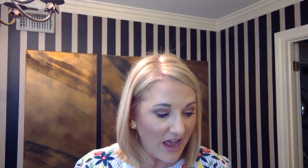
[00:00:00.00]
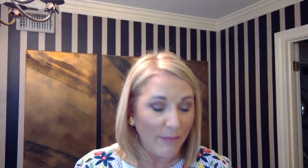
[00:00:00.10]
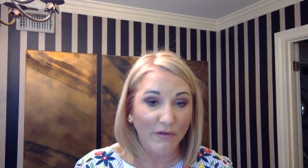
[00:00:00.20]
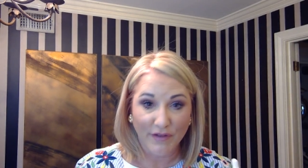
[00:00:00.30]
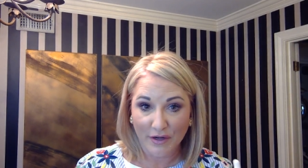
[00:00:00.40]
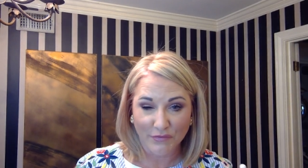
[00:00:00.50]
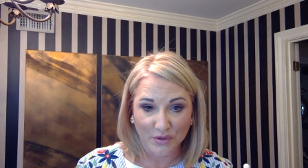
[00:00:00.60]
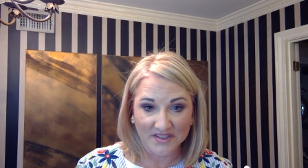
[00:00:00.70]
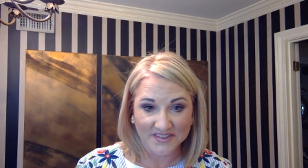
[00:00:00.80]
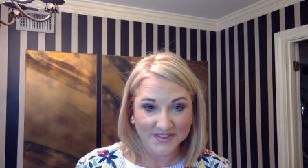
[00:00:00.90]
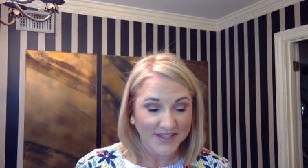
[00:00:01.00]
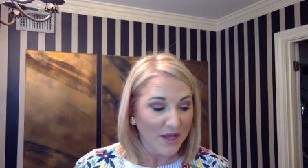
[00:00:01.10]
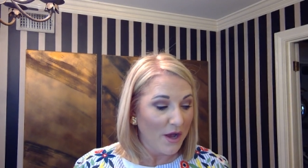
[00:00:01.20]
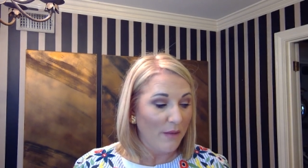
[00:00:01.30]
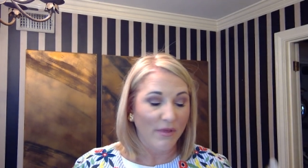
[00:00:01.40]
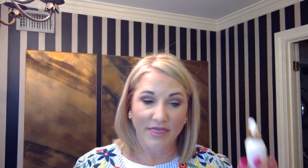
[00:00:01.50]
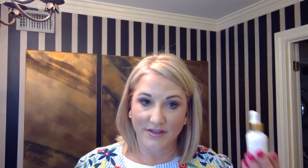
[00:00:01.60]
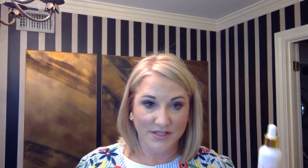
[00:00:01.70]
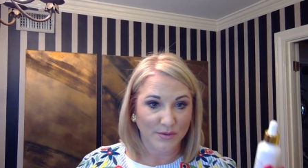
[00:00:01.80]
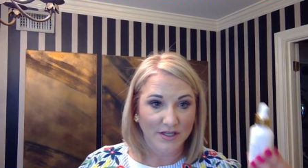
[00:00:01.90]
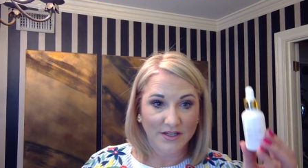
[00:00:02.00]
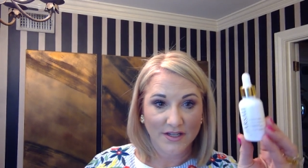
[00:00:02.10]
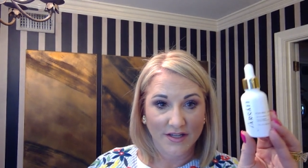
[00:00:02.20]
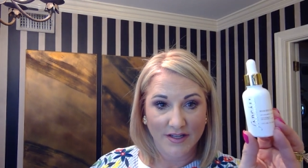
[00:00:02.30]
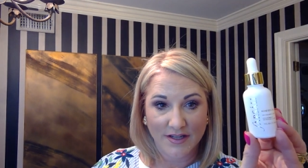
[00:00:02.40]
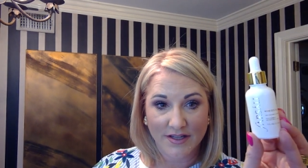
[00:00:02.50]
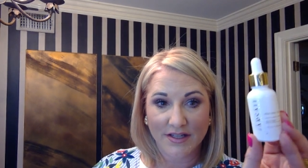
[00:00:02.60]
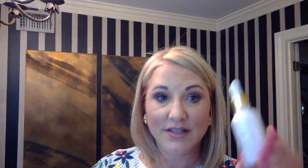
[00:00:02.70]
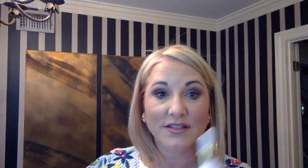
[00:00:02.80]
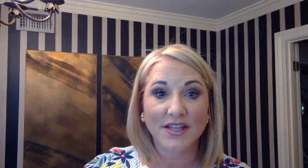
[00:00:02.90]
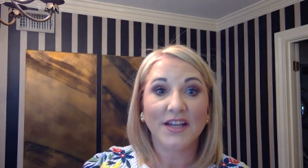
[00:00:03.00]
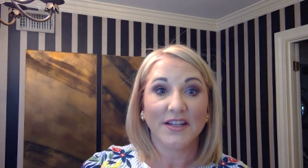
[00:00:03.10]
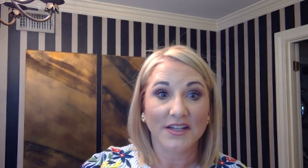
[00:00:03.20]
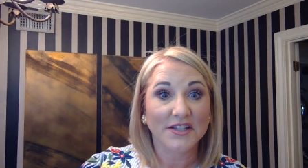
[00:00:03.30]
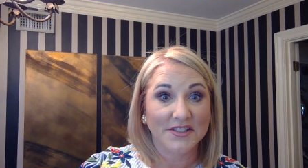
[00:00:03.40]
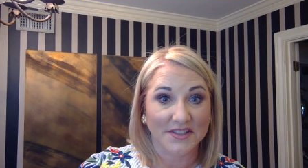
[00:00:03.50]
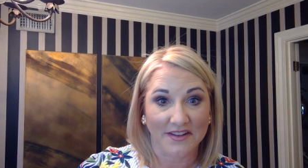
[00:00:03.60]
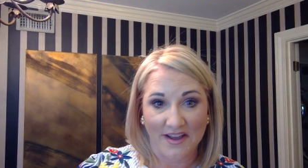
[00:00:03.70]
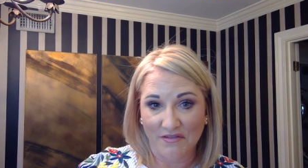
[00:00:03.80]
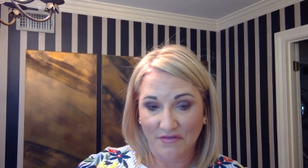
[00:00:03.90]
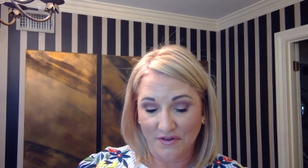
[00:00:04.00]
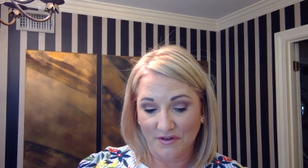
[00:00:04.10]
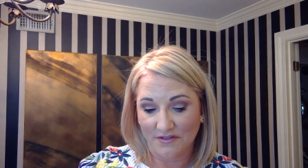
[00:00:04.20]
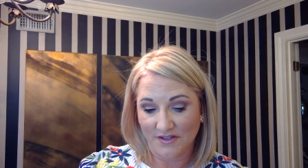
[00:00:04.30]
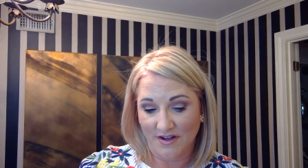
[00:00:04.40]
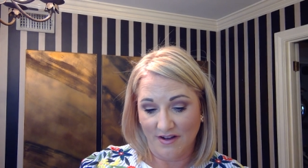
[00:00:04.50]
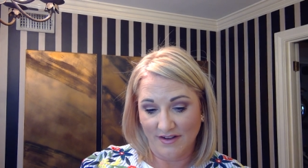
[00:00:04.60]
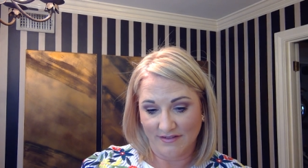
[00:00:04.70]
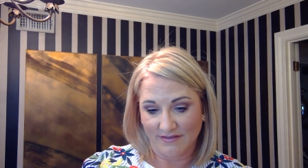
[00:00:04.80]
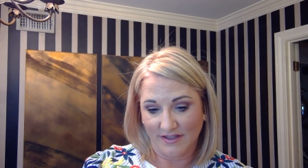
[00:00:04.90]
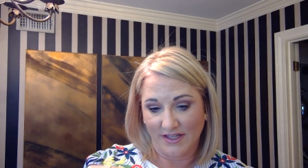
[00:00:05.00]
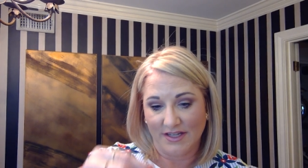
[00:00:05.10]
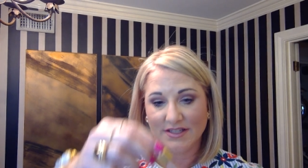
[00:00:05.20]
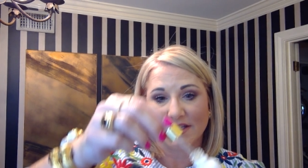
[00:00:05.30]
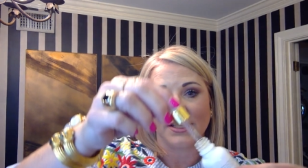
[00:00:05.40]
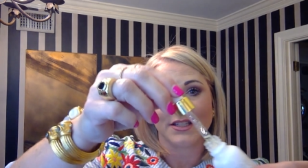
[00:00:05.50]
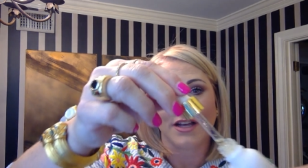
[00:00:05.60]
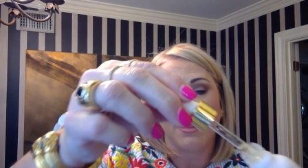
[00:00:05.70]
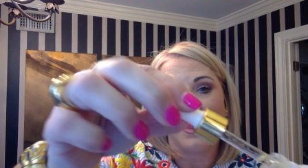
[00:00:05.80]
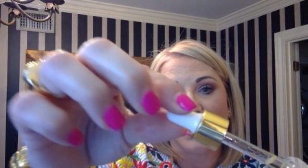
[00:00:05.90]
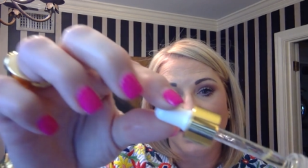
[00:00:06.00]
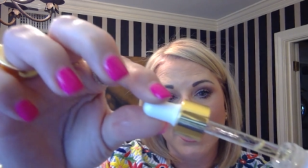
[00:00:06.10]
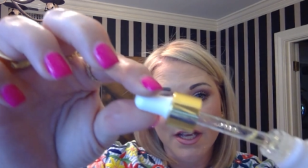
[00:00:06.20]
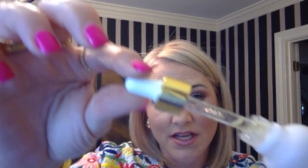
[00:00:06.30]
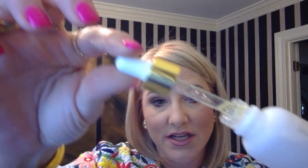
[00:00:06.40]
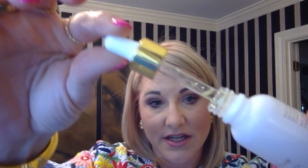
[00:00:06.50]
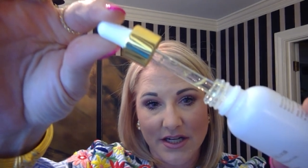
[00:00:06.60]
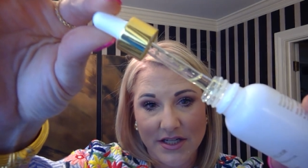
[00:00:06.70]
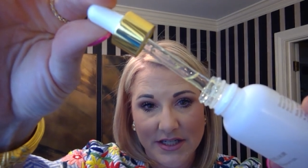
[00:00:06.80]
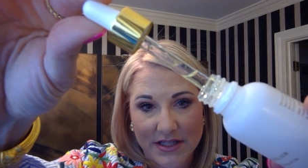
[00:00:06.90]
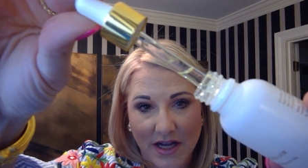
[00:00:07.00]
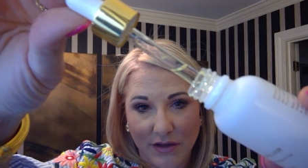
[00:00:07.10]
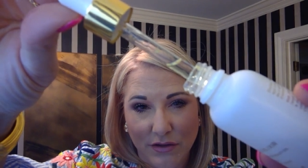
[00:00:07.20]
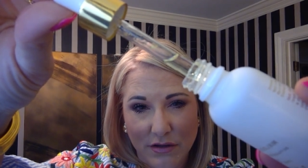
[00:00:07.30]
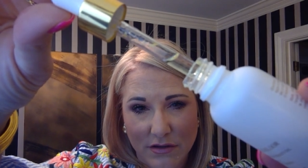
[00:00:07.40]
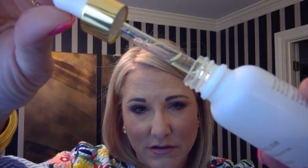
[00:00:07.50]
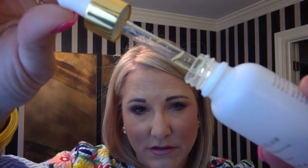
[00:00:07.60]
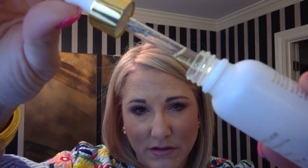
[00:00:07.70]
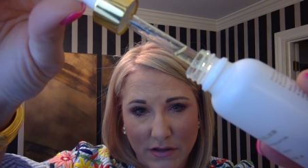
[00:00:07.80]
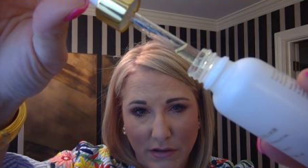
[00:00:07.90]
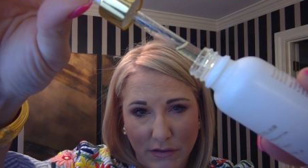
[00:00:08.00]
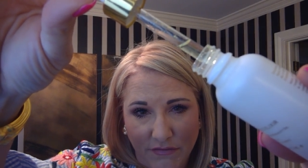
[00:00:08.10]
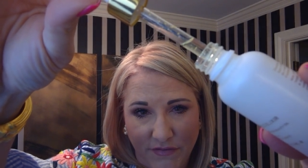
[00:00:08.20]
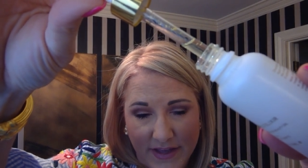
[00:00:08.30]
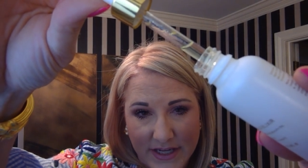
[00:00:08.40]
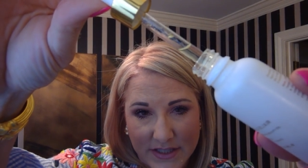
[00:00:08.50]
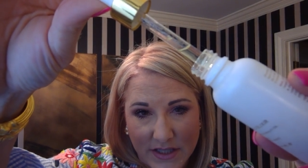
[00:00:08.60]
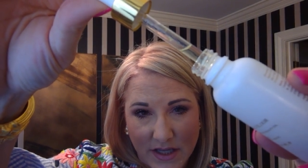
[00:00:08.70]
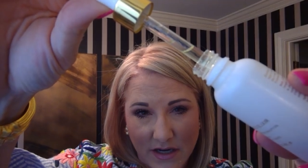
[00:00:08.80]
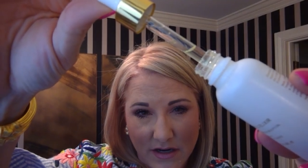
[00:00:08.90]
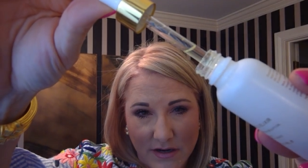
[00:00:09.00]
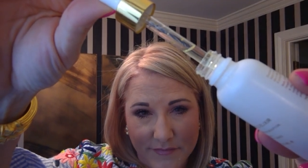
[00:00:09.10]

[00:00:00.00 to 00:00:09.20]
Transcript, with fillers: I'm a fan of oils, but this one, it's delightful, y'all. It really is. And it's got like, can you see it's got little gold flakes in there?